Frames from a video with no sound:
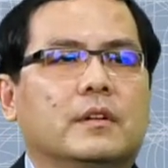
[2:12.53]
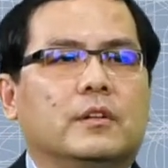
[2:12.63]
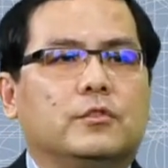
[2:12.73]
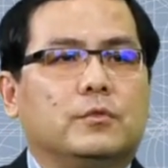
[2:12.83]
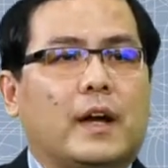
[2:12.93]

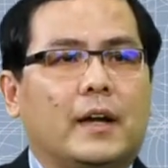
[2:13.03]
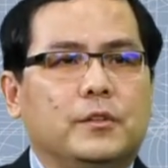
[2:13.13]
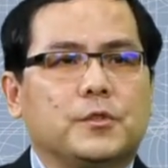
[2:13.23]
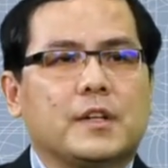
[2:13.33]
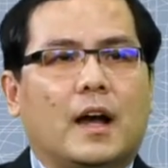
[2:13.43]
To
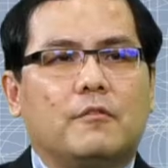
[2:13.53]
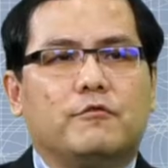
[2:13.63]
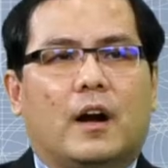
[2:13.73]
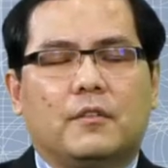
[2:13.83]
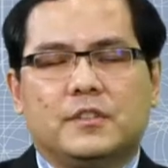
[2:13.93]
diagnose heart
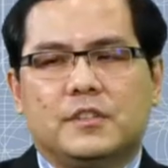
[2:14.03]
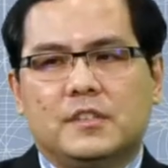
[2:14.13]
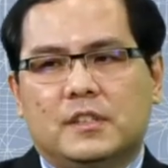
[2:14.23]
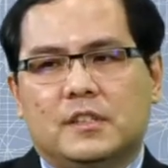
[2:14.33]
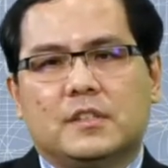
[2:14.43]
valve
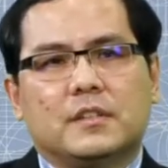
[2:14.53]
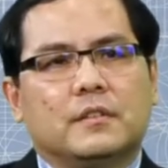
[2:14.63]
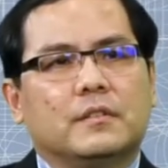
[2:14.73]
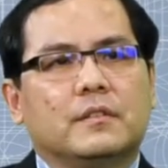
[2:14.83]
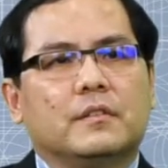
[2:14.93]
disease,
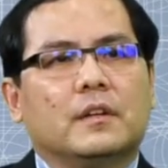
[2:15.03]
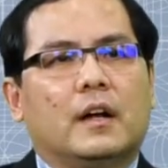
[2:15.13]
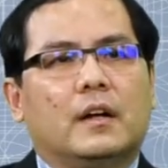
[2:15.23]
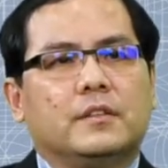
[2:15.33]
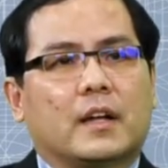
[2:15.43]

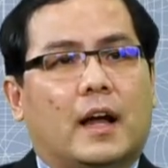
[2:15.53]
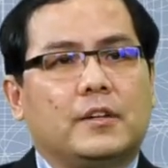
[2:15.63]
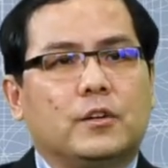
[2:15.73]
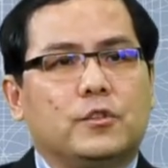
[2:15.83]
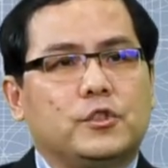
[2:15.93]
the
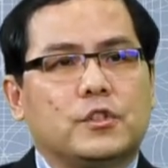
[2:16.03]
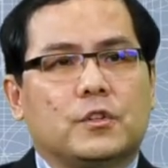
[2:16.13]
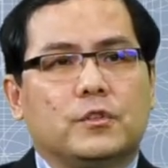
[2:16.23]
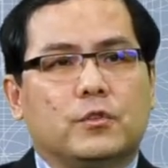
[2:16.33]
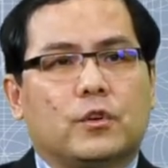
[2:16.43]
cardiologist
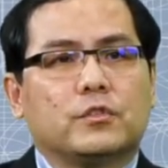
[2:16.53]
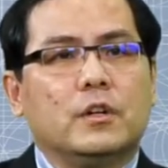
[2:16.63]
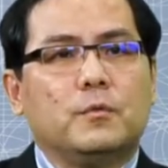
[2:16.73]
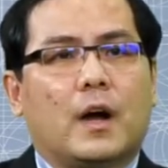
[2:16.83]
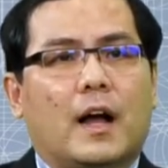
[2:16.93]
or your doctor
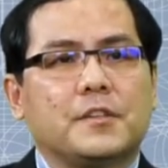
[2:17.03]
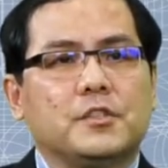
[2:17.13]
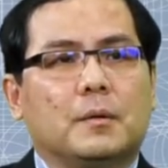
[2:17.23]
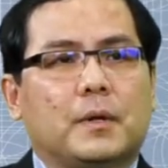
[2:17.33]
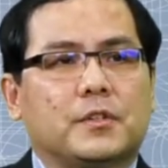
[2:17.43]
will ask
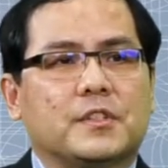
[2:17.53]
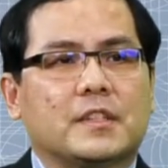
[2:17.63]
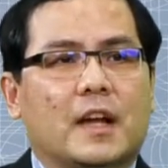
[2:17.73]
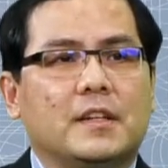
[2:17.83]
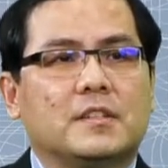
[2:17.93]
you about the
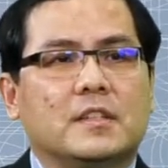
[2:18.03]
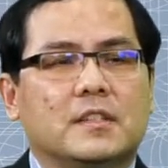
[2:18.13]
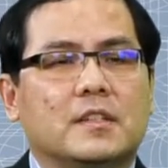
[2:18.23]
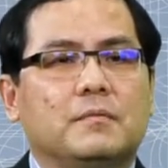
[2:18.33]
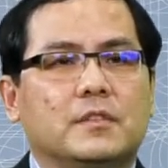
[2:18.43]
signs and
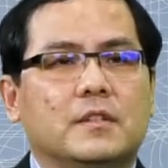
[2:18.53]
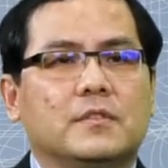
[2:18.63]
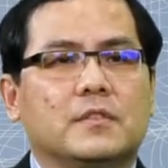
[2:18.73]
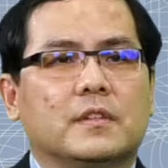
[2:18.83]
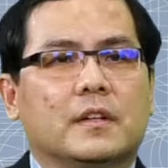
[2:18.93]

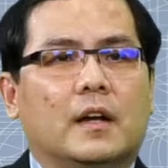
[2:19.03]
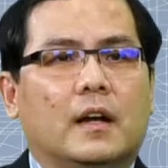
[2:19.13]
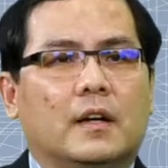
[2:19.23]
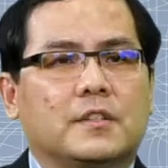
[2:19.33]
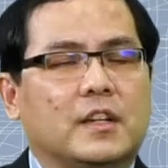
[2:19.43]
symptoms
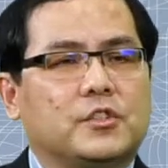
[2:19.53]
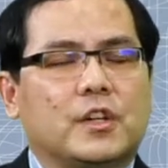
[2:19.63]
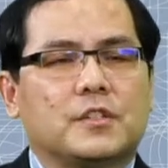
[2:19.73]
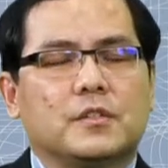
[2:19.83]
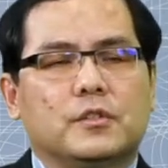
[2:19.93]
such
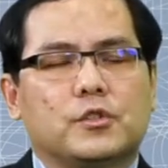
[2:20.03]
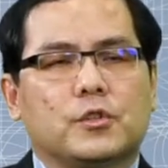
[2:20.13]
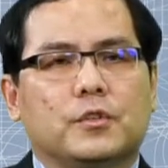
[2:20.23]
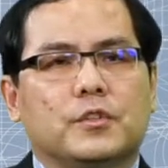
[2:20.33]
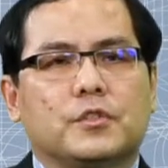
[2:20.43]
as
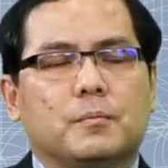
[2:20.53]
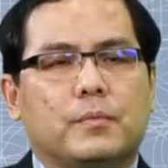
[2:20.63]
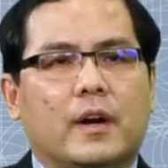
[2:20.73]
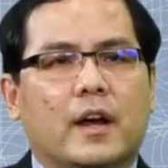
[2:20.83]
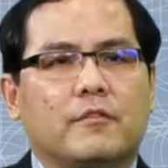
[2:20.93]
shortness of
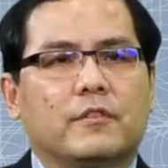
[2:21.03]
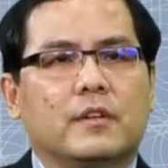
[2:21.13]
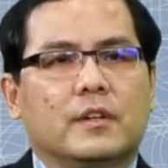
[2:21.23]
breath,